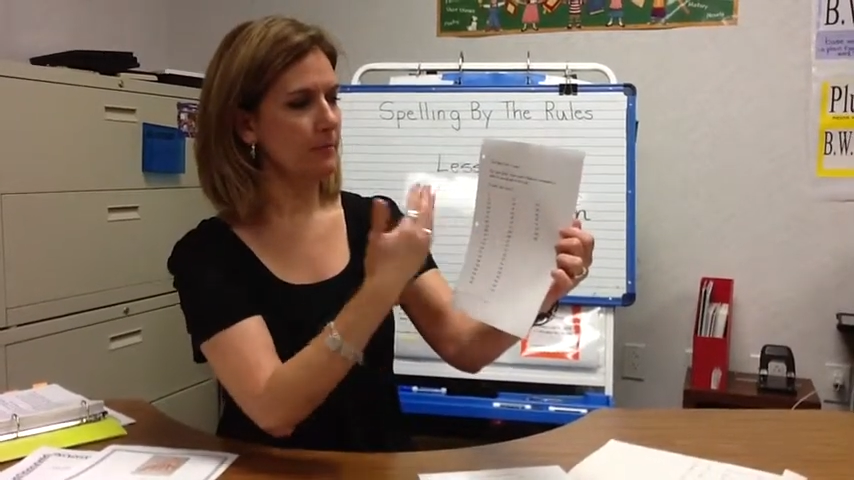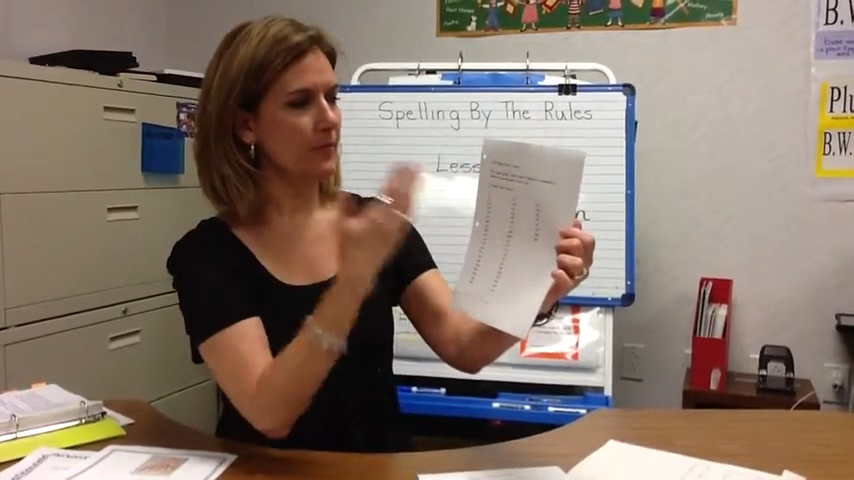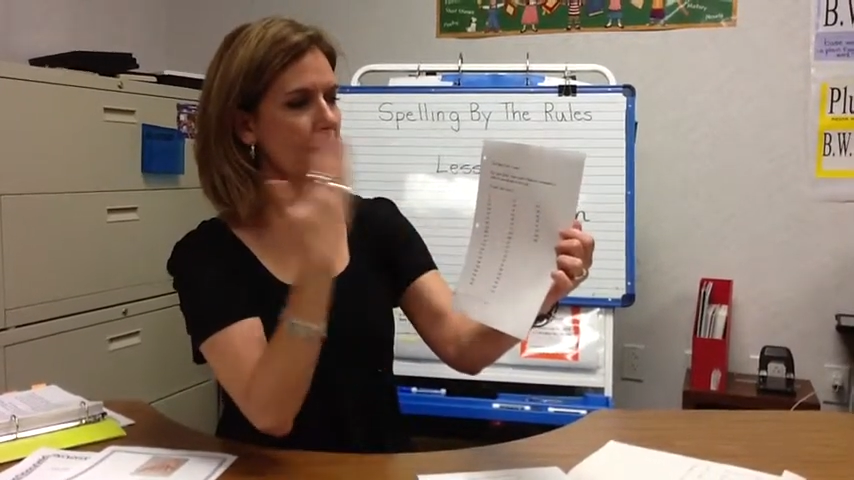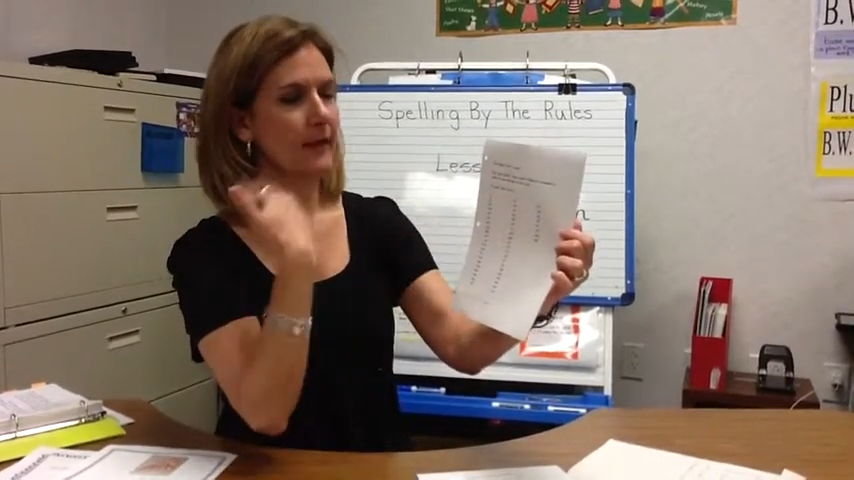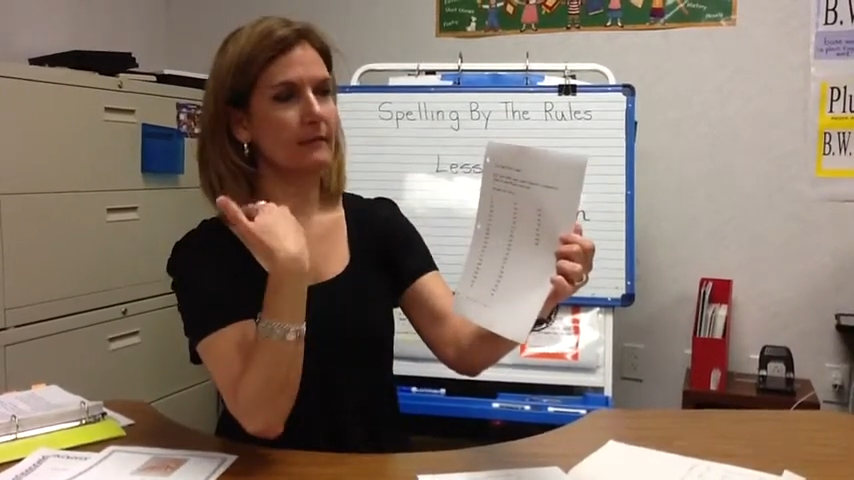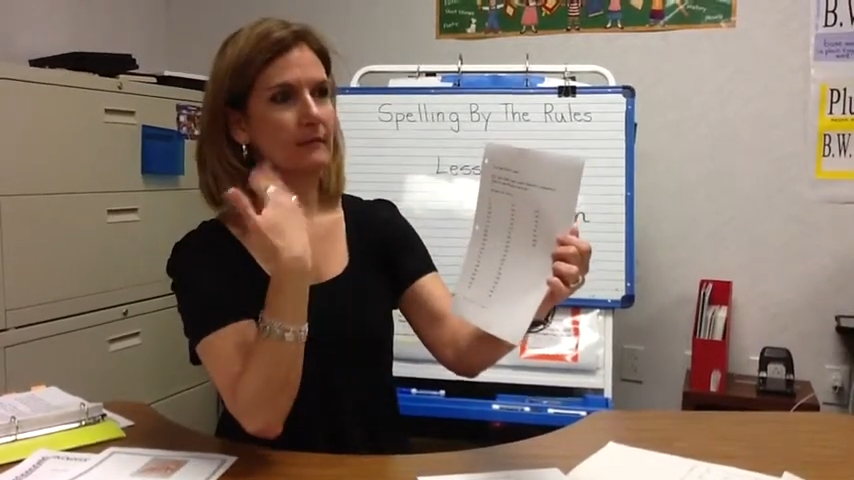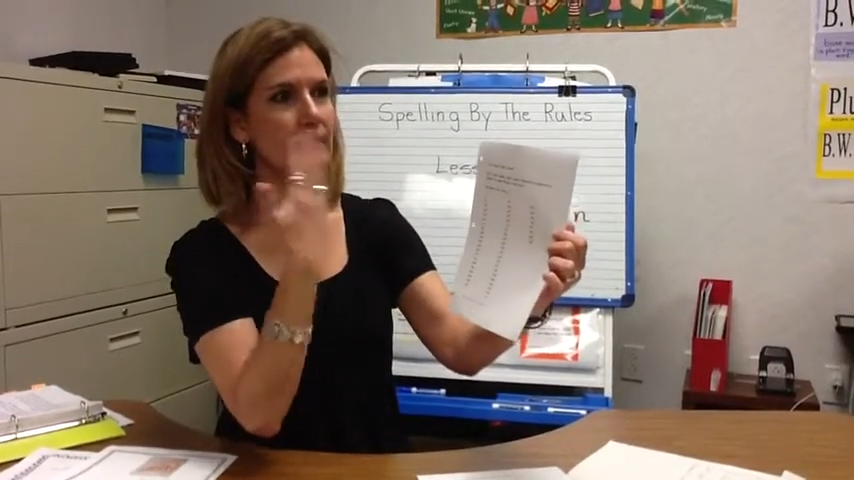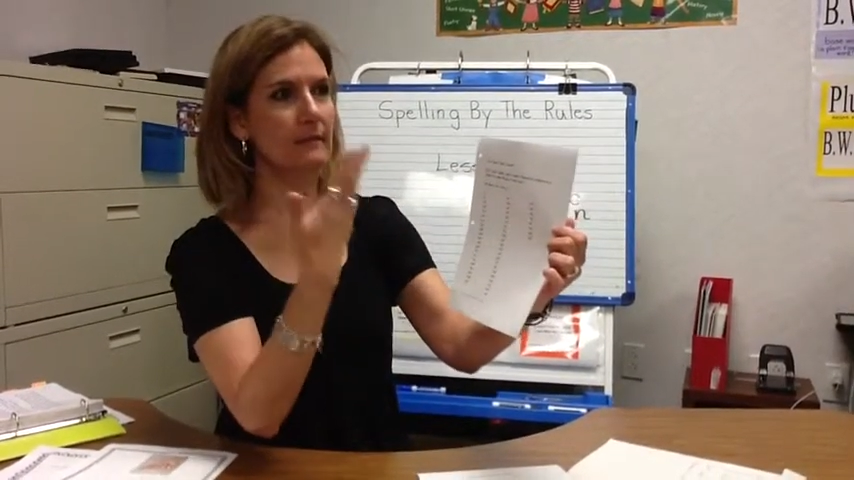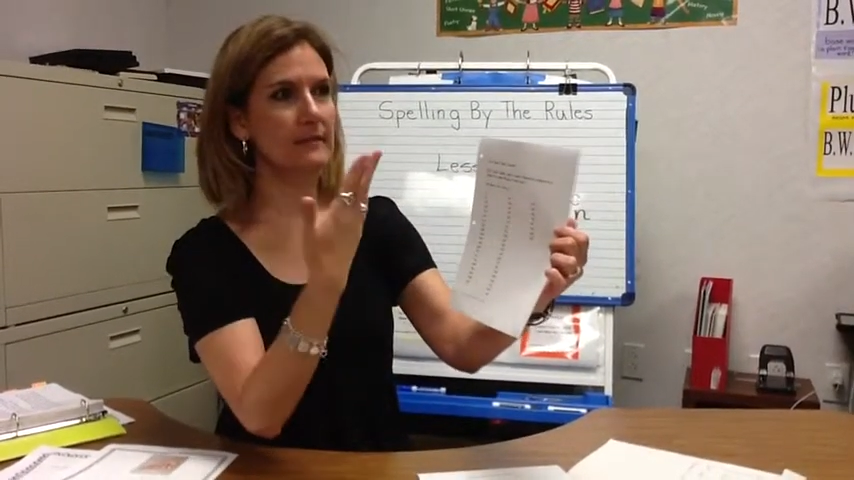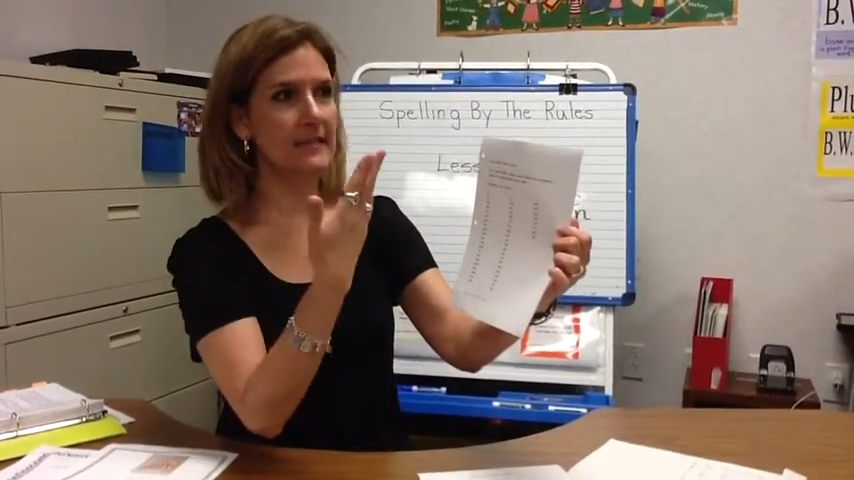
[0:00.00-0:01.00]
that
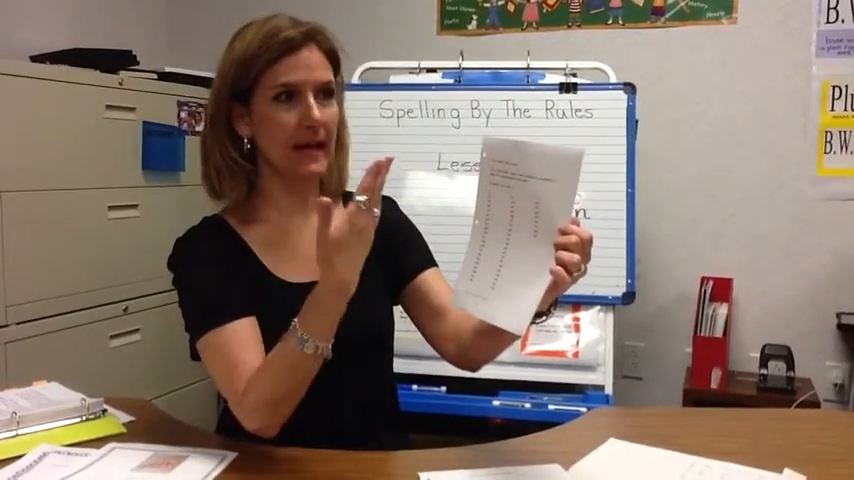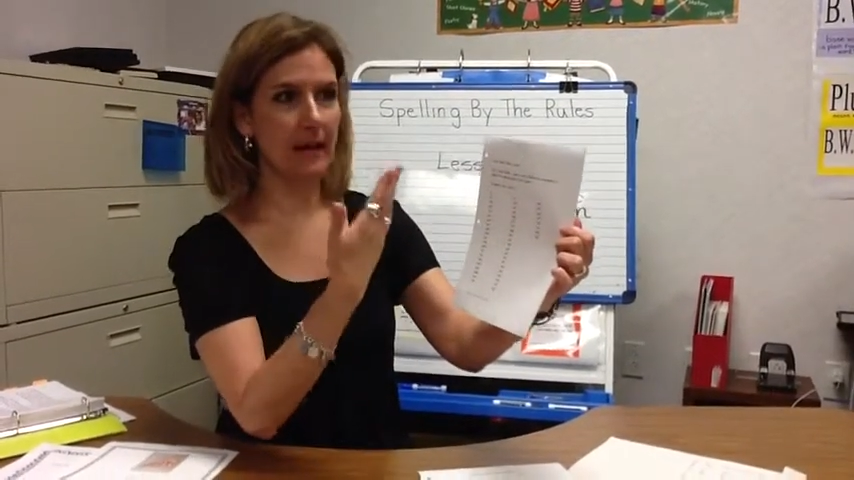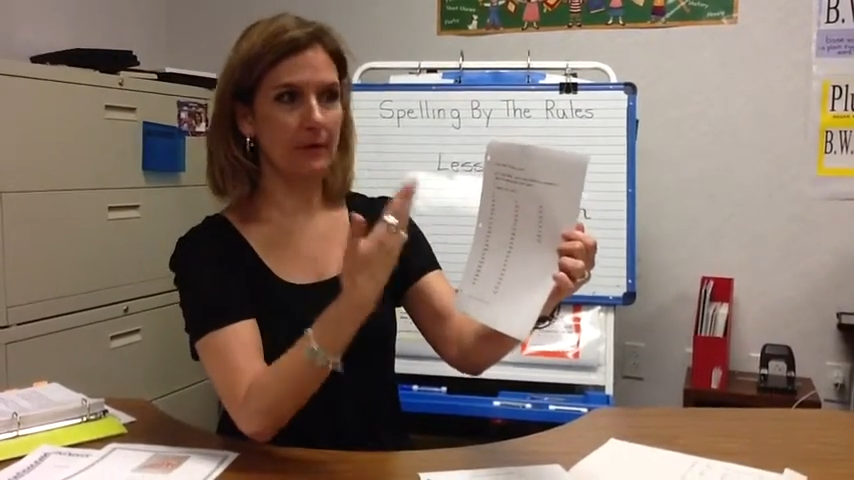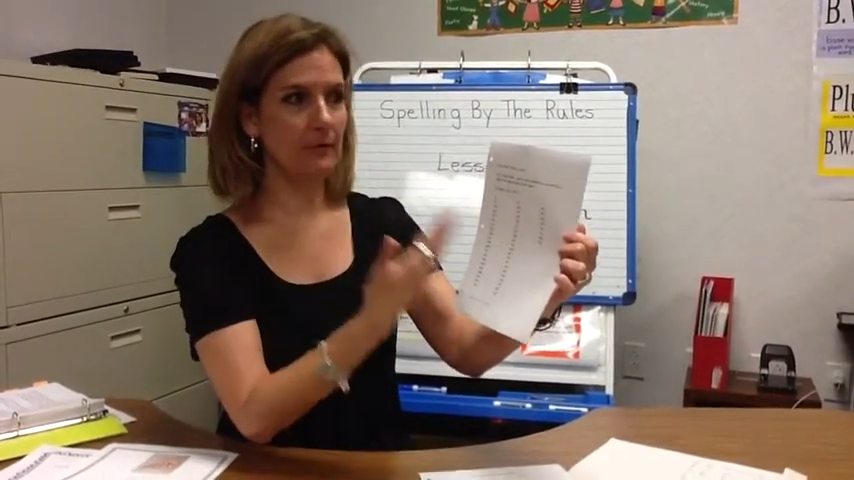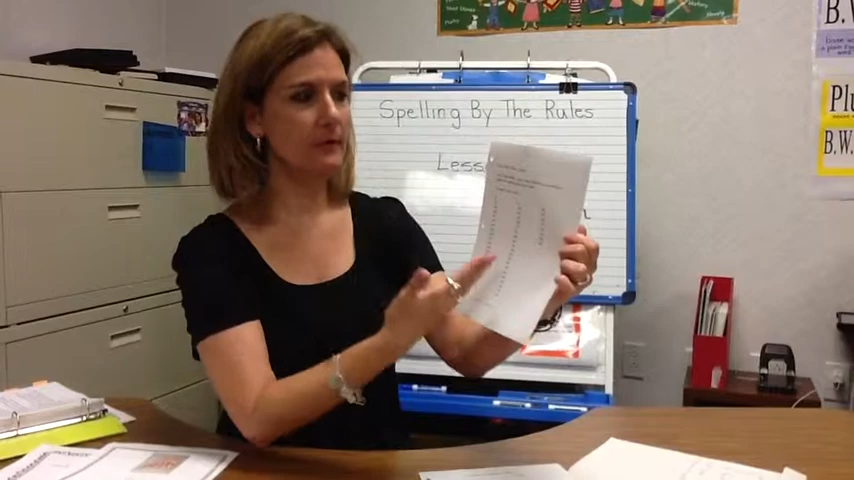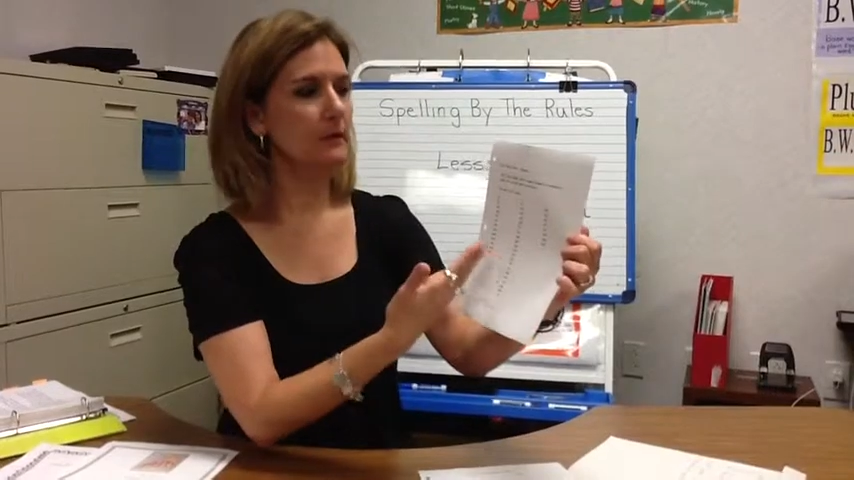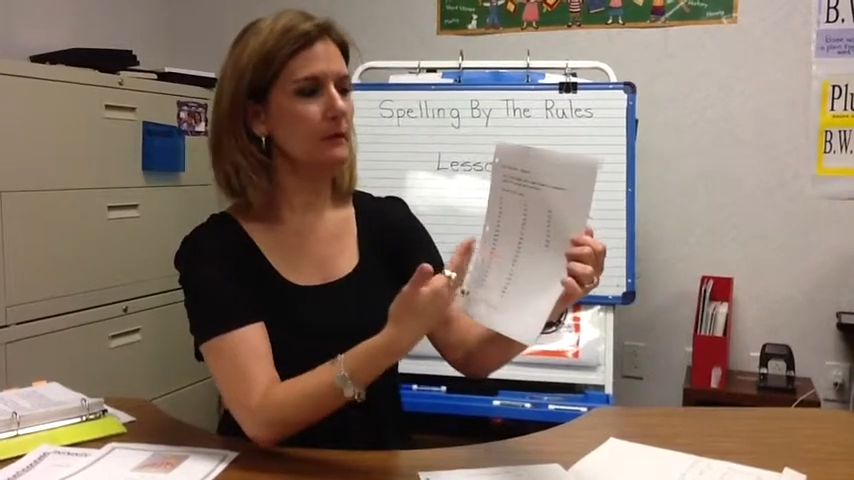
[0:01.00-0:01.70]
down,